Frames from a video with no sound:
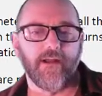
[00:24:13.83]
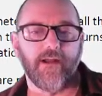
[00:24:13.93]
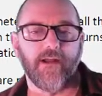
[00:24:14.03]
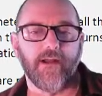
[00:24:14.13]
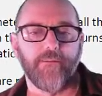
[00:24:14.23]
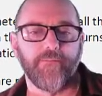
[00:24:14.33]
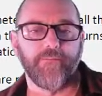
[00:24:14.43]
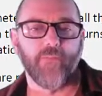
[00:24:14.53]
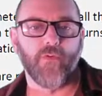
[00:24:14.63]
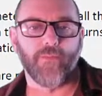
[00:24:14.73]

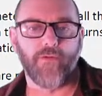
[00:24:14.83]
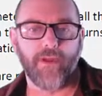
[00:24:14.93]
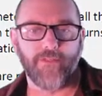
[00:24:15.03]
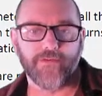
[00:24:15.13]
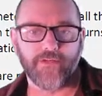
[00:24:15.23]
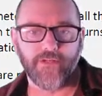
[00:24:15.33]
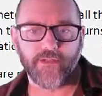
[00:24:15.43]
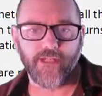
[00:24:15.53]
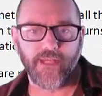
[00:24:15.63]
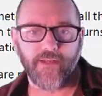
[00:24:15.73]
what parameters they're going
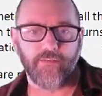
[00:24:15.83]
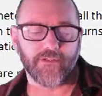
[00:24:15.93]
to take,